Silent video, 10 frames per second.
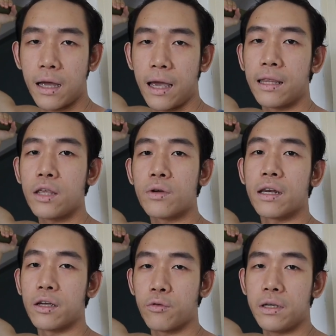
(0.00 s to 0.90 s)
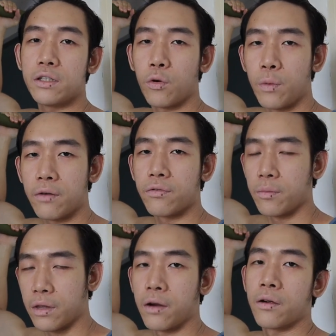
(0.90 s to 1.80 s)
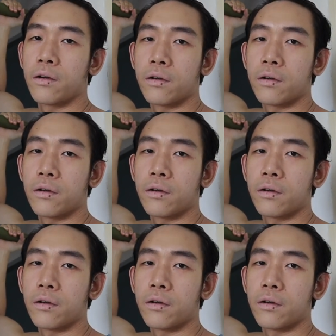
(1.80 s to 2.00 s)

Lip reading: and then you can increase your weight from there.